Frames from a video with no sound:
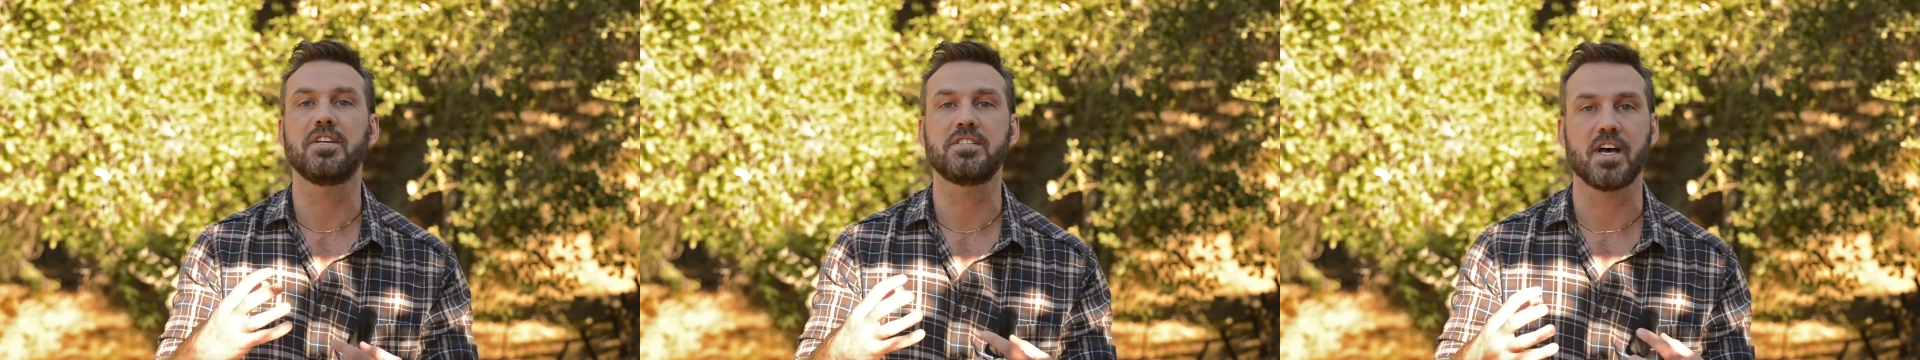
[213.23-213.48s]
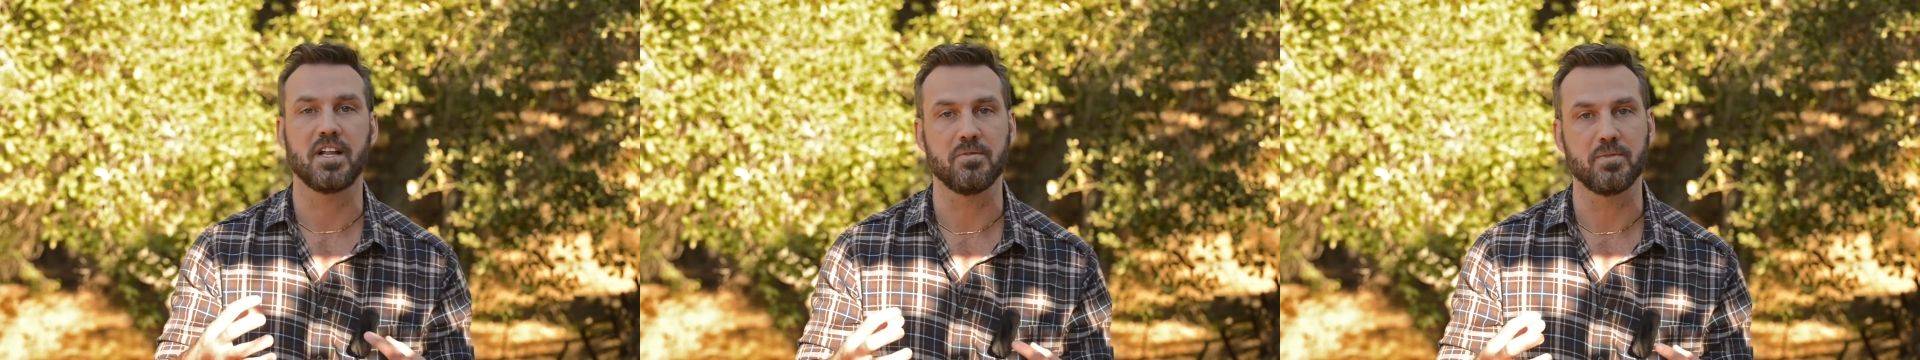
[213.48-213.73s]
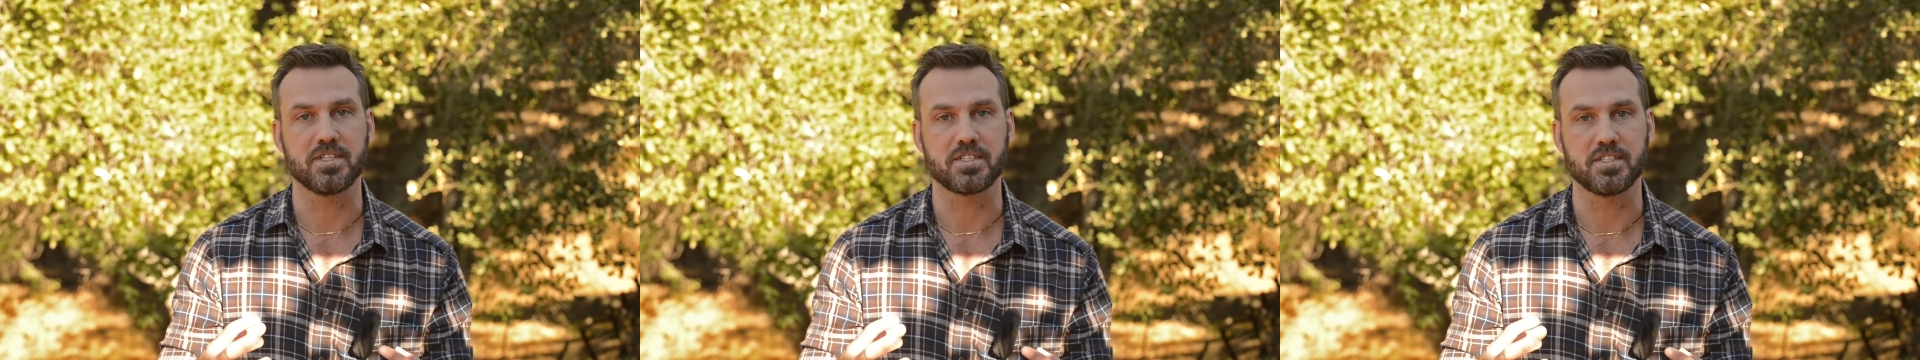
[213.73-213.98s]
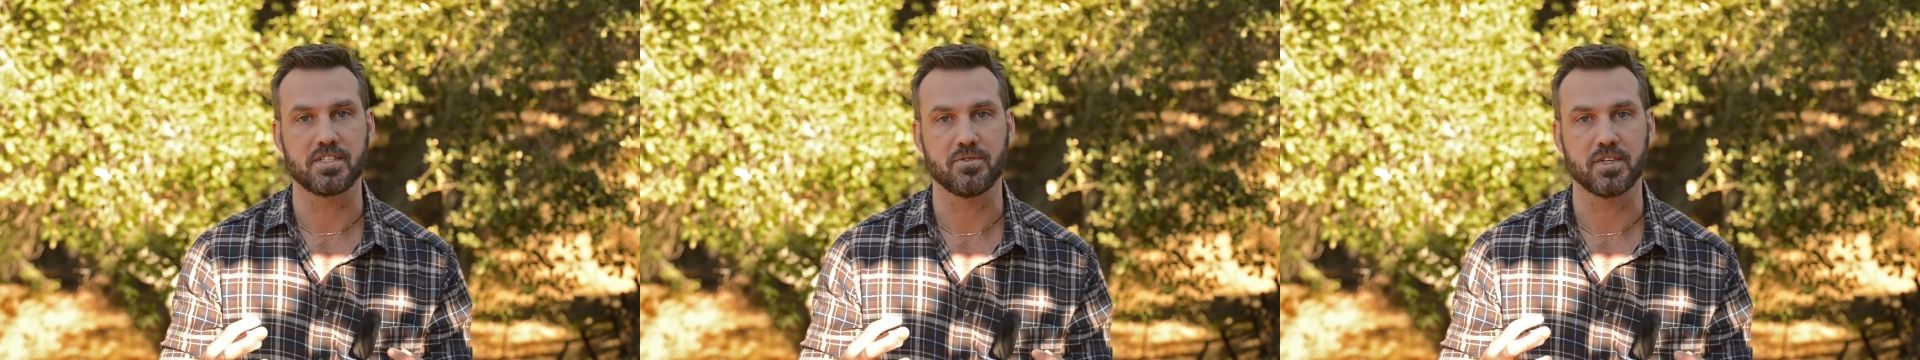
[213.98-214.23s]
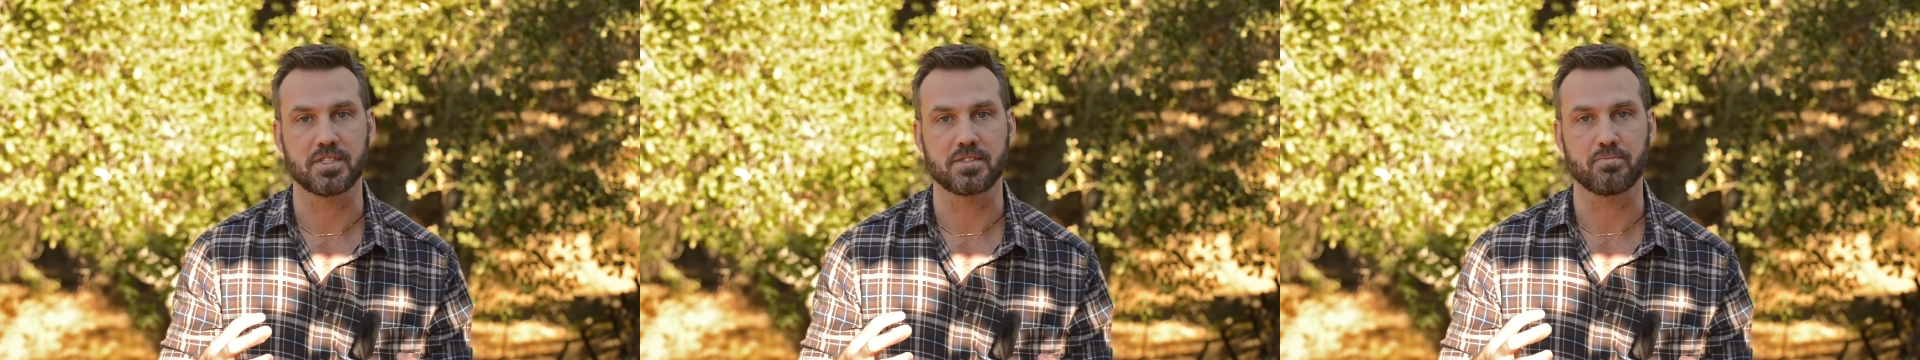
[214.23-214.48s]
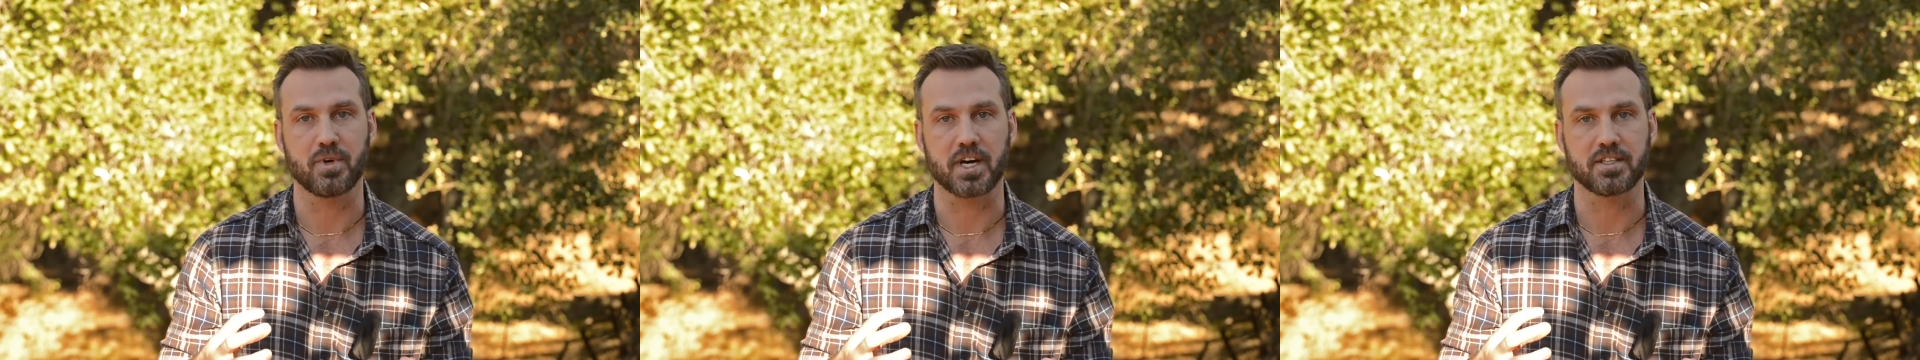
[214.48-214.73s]
these elements into
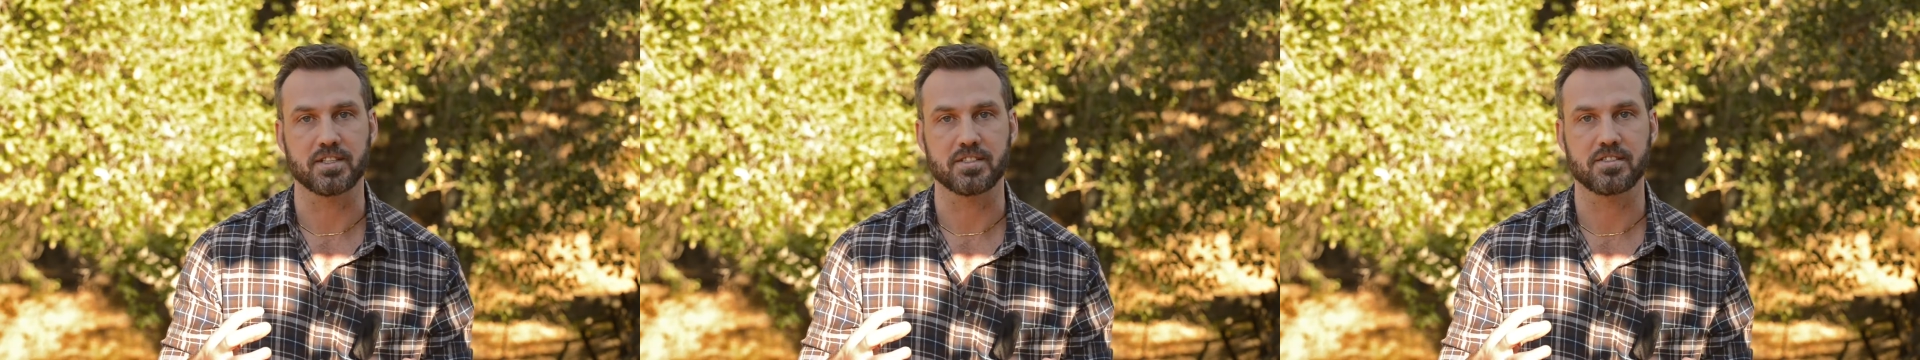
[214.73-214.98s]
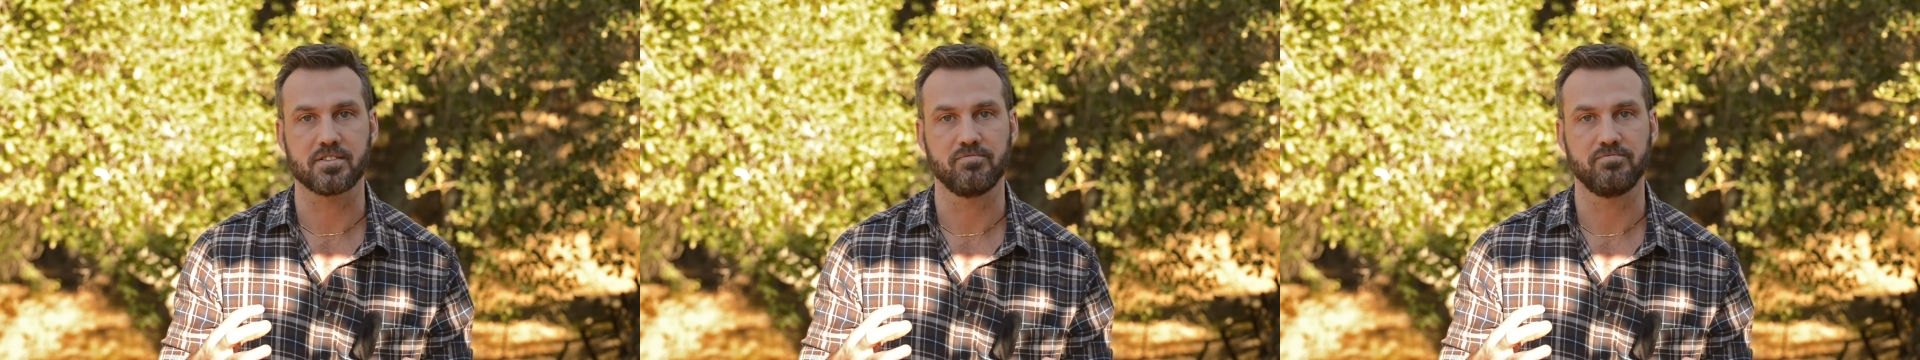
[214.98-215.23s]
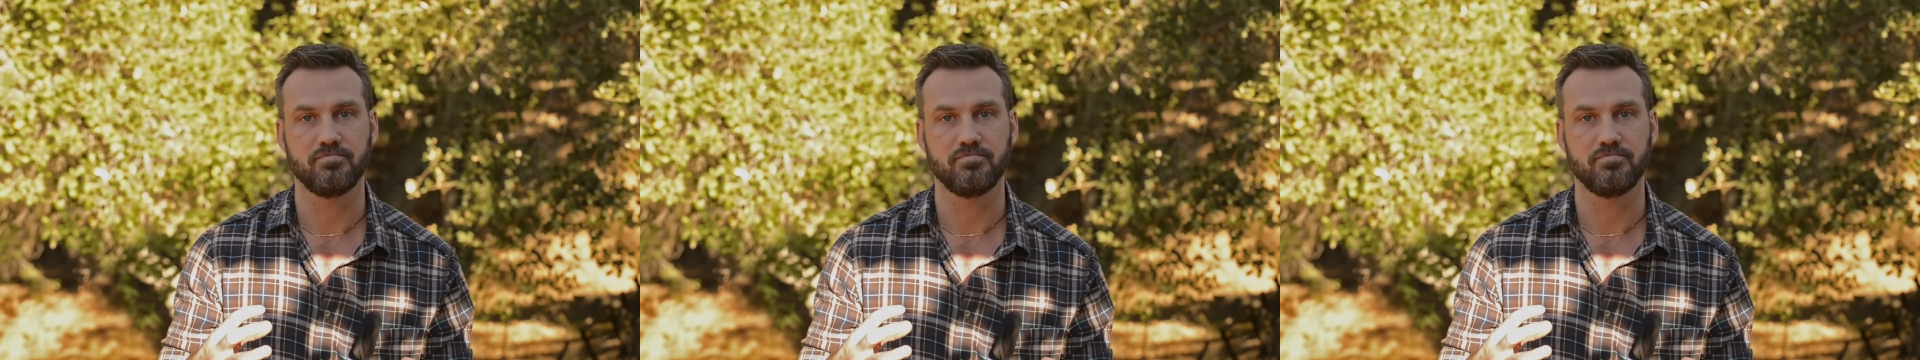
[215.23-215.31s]
its practice.